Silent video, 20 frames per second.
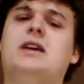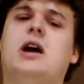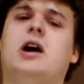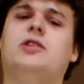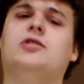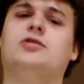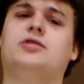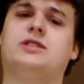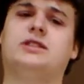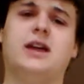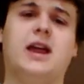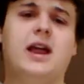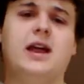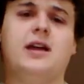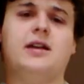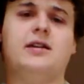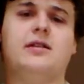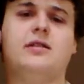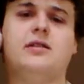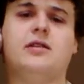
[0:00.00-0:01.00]

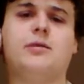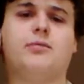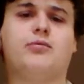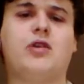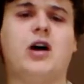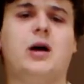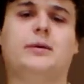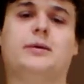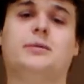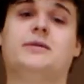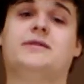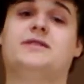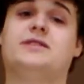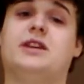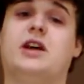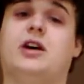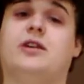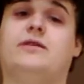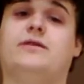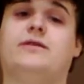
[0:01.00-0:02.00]
understand the problem of
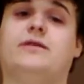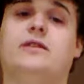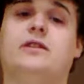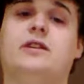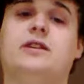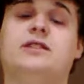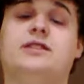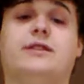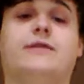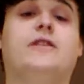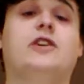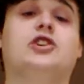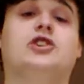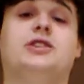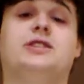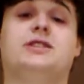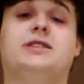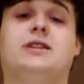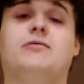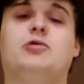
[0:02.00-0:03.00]

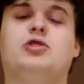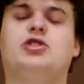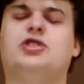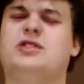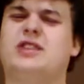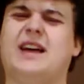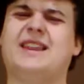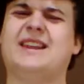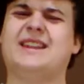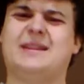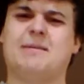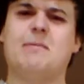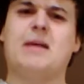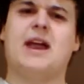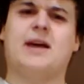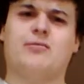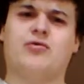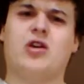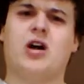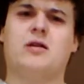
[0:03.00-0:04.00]
self-sufficiency, which is, I think, the
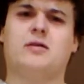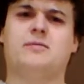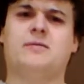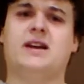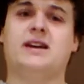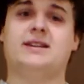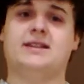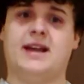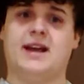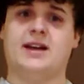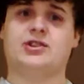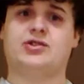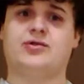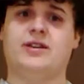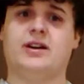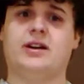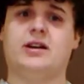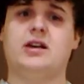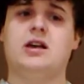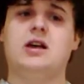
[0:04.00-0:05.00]
main problem that he's
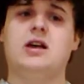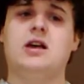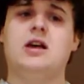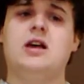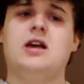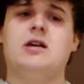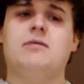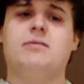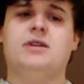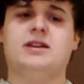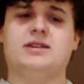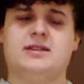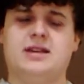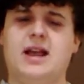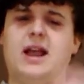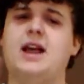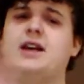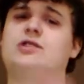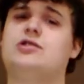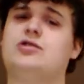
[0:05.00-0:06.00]
answering. Because
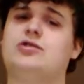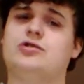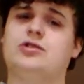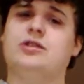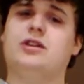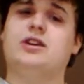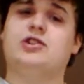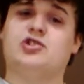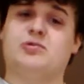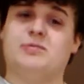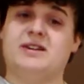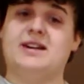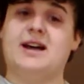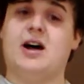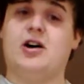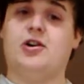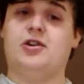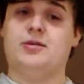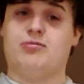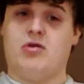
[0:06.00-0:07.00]
the answer to the
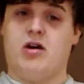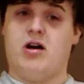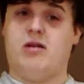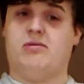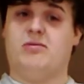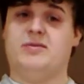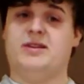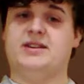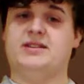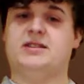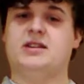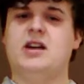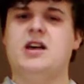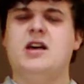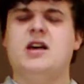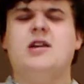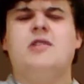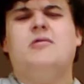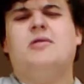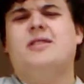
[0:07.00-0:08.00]
instrumentality problem is,
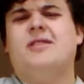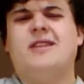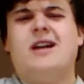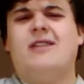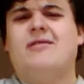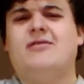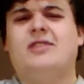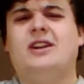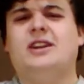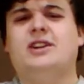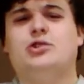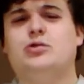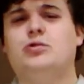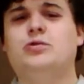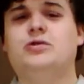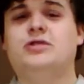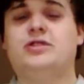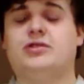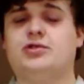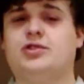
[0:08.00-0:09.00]
well, they're not really
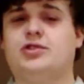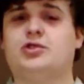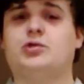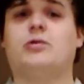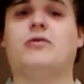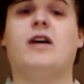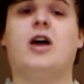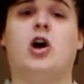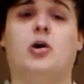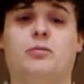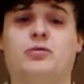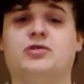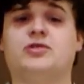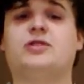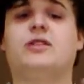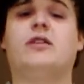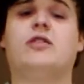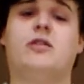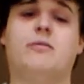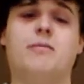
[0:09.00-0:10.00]
tools, they're just sort of helpers
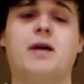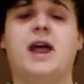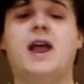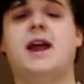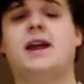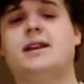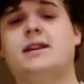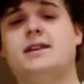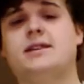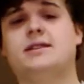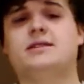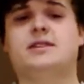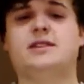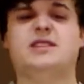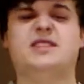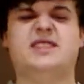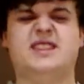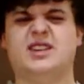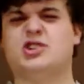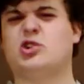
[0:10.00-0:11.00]
and they're companions
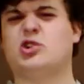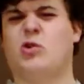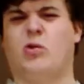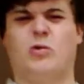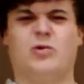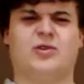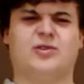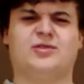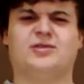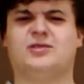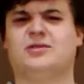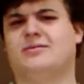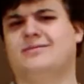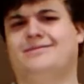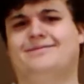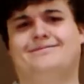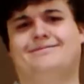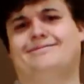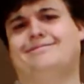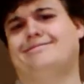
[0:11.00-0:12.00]
in discourse or
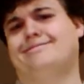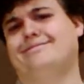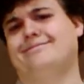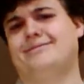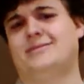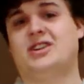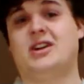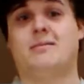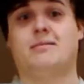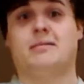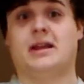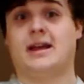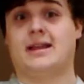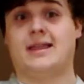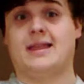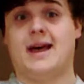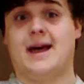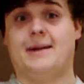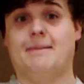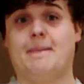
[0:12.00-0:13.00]
something like
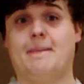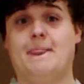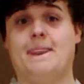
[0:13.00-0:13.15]
that.